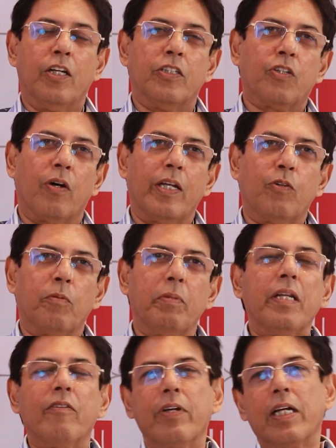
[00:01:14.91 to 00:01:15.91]
So it would be
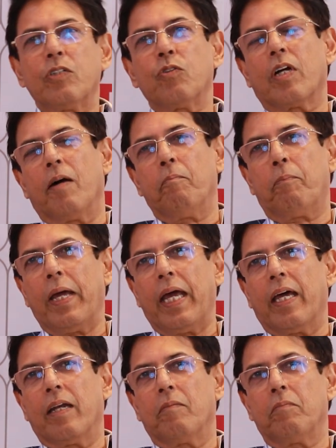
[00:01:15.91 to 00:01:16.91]
difficult to
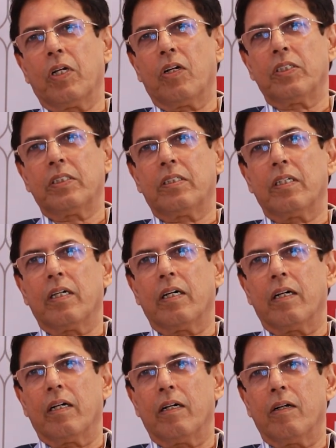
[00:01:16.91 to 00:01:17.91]
compare because
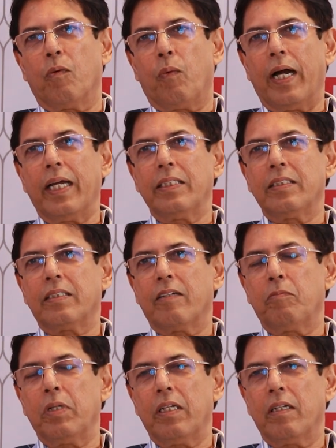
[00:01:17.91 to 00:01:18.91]
uh, wines
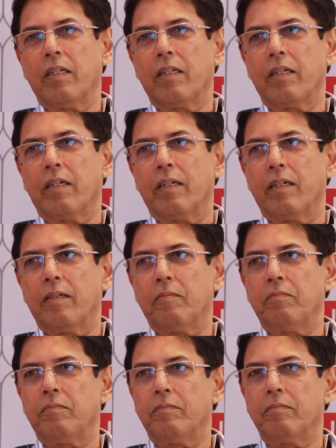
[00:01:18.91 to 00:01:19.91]
have been uh,
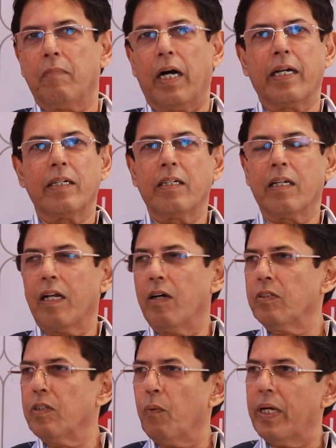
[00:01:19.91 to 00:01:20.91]
marketed
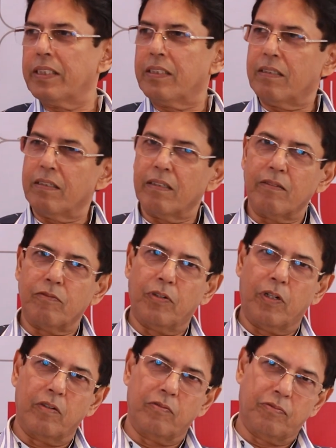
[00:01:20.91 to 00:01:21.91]
around the West
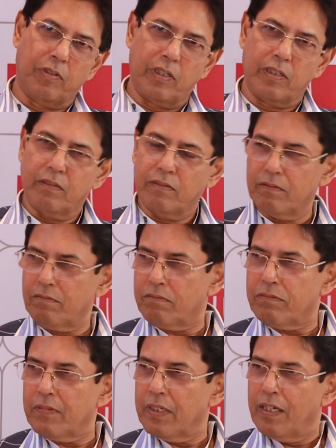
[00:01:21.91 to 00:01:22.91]
for, for,
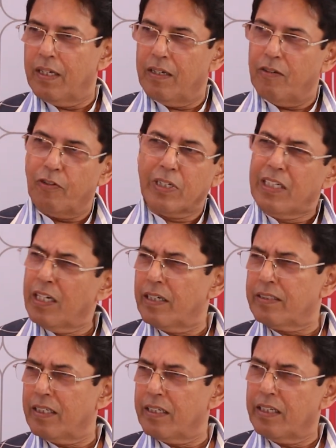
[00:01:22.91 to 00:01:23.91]
for
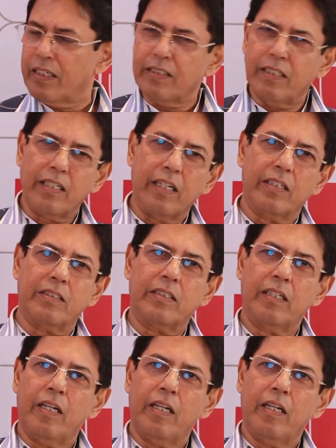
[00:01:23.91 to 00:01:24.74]
years and years and years.